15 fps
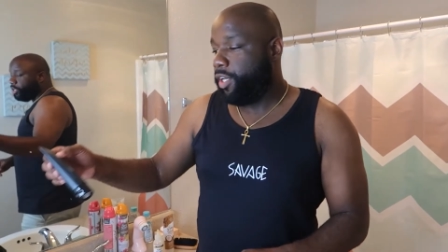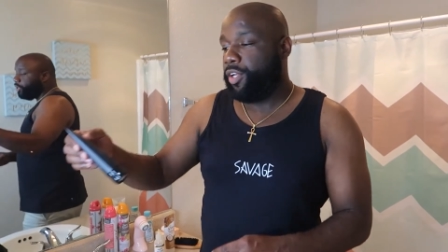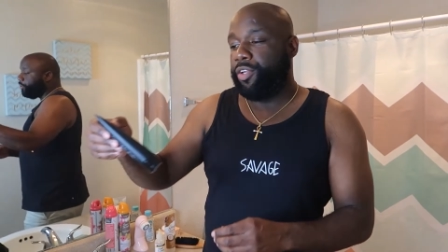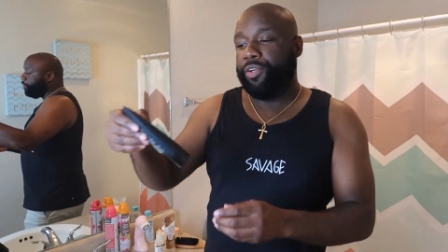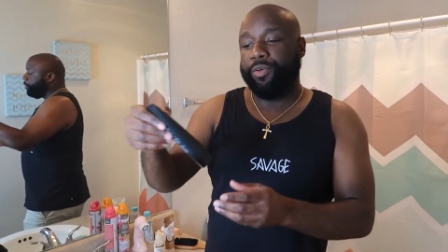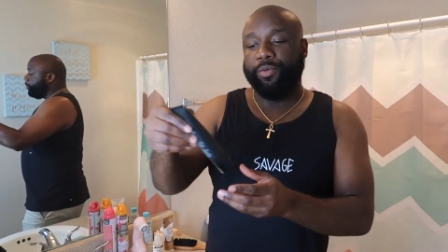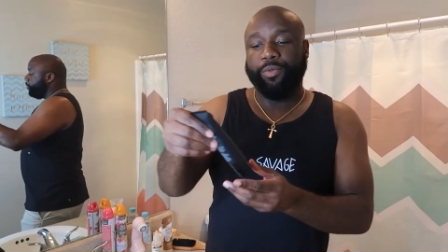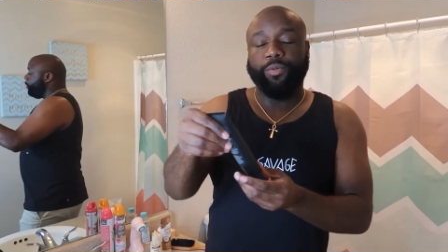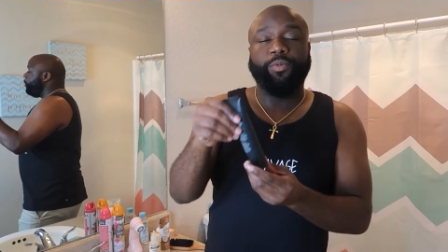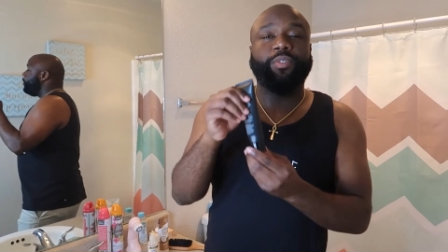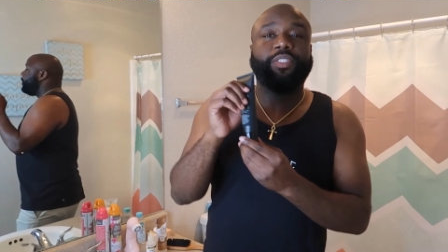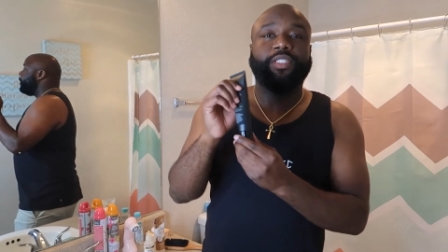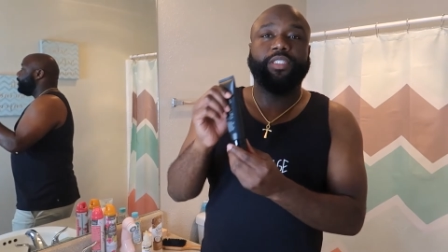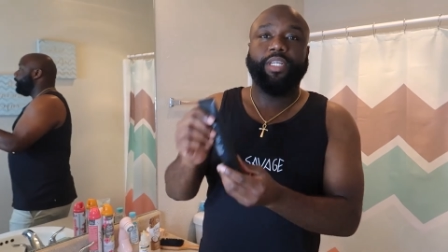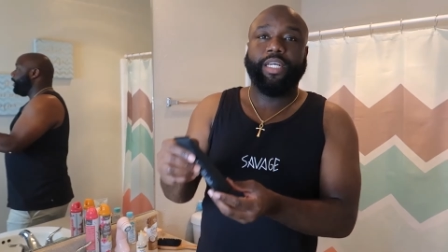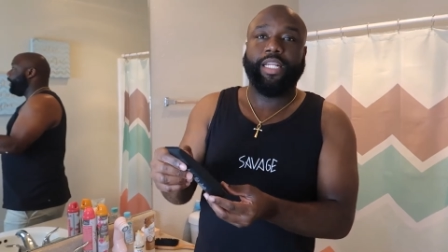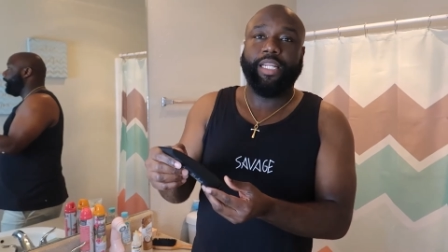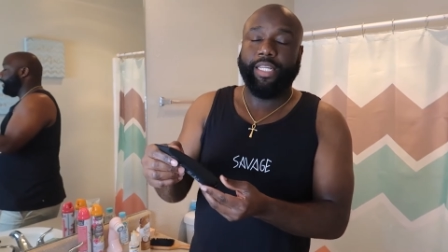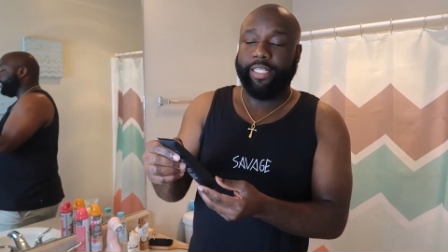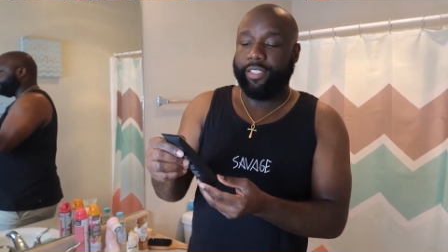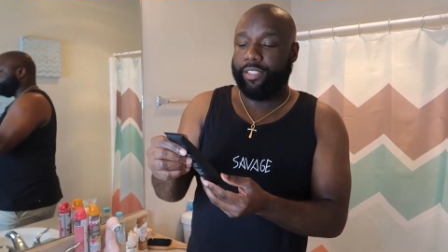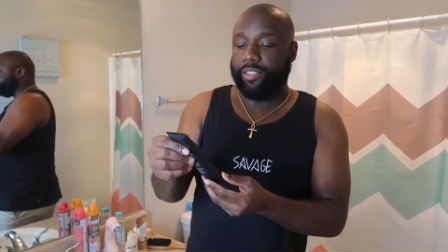use the
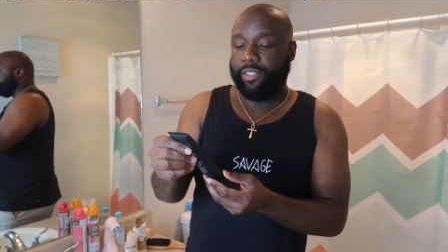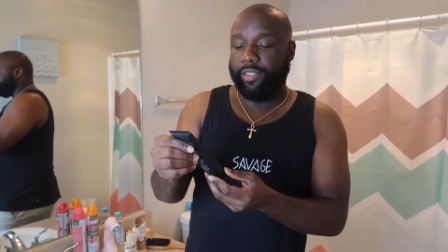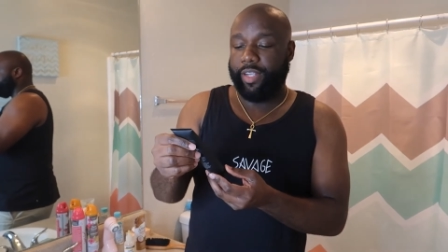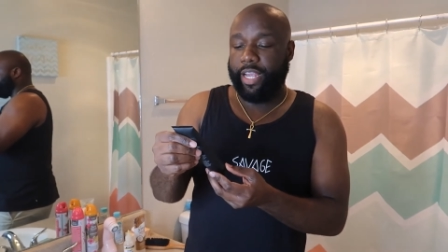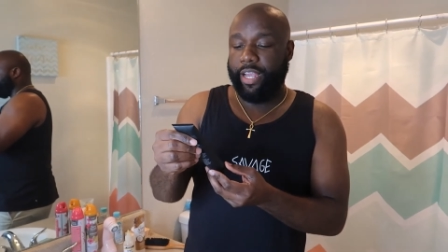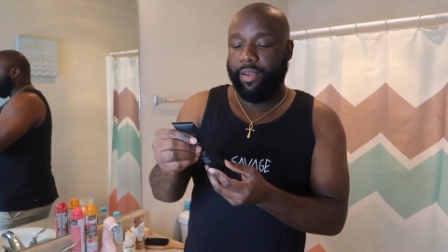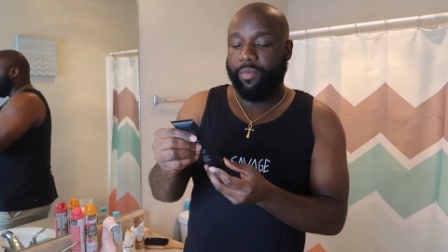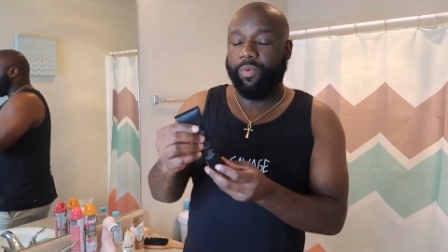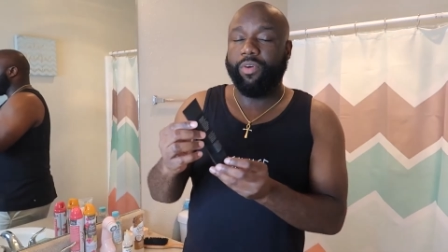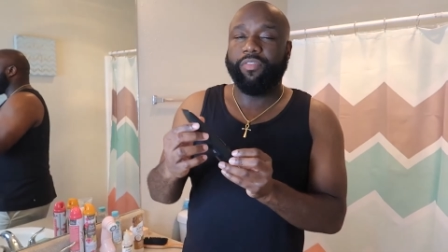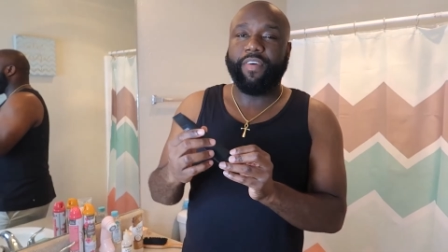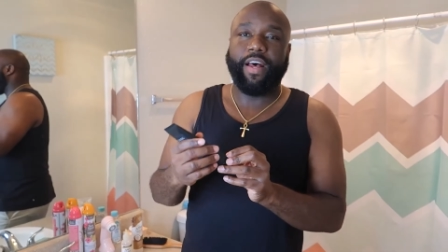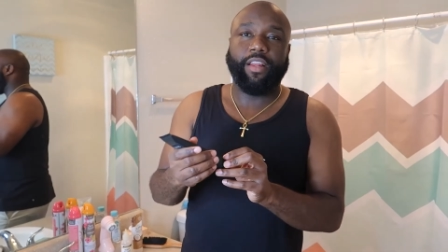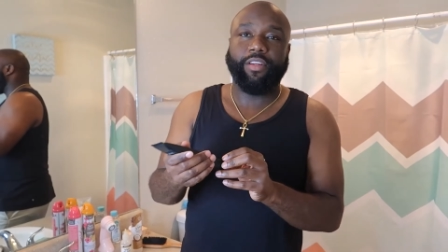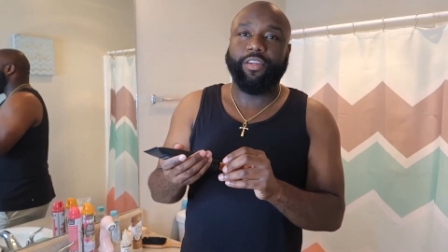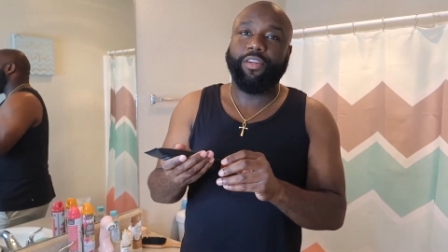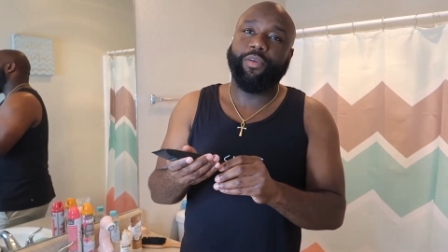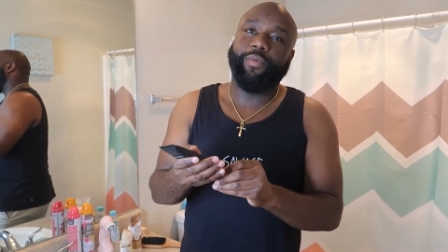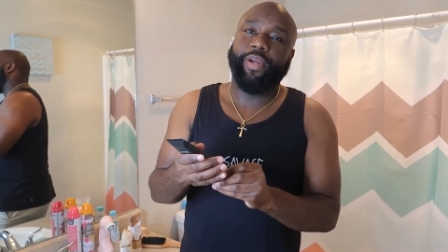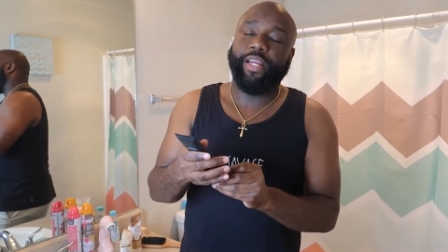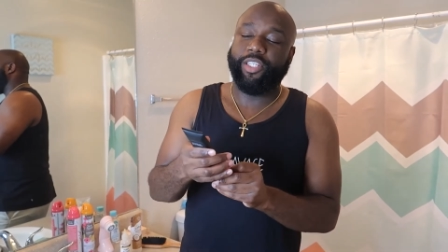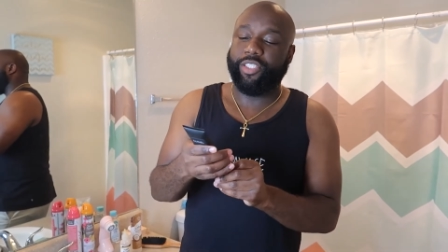cleanser and we'll follow the
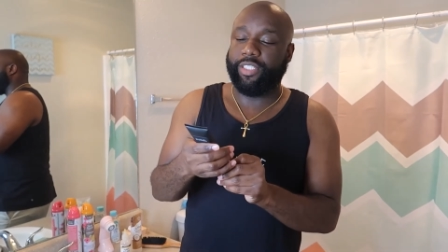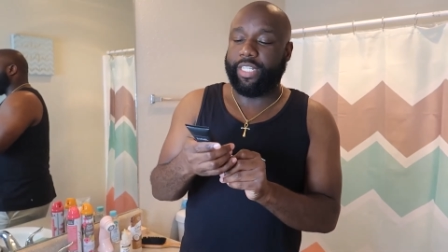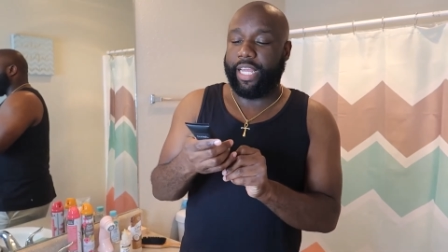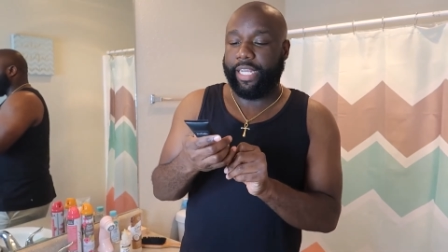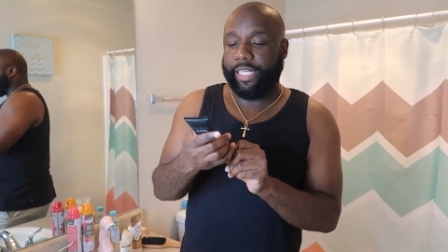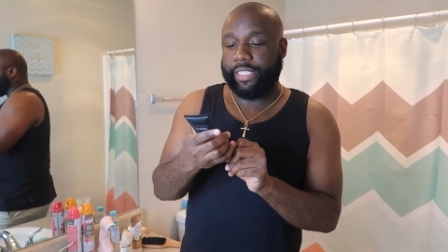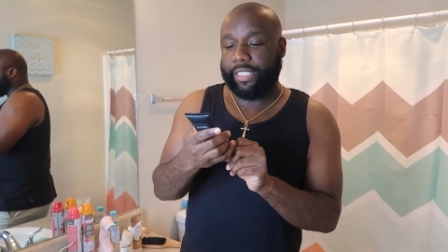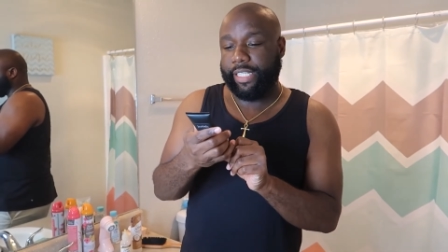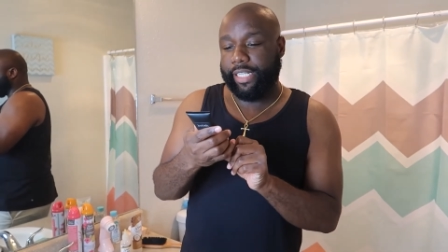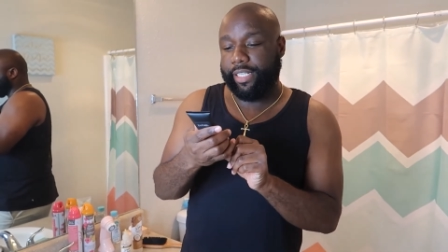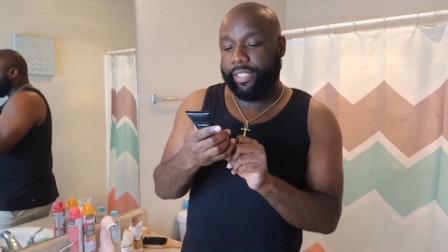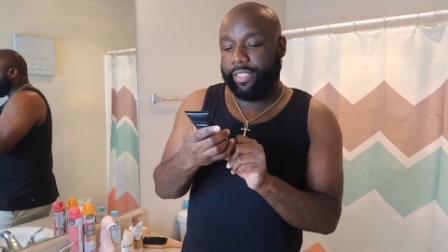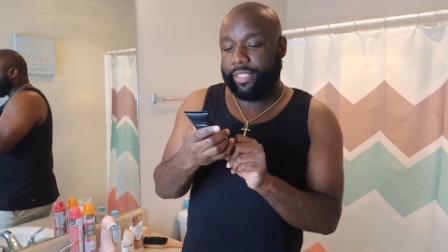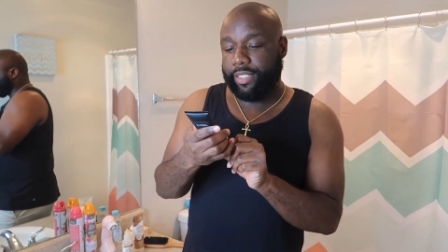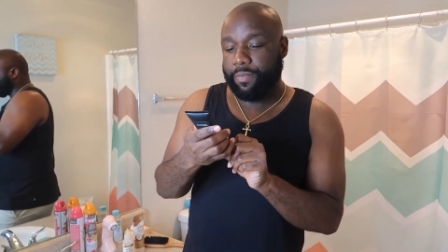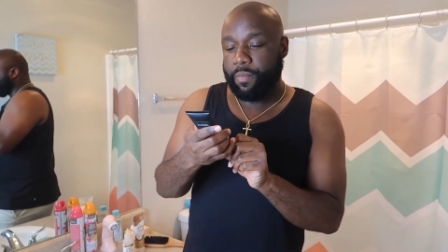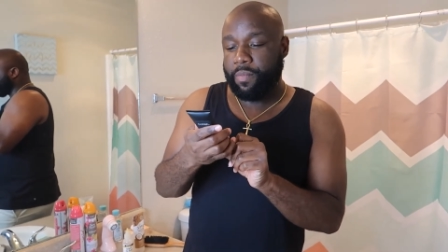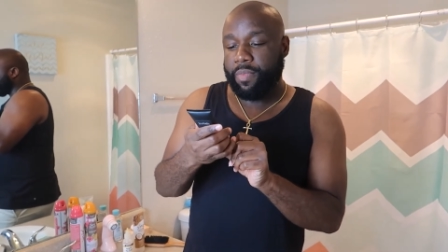directions like it says.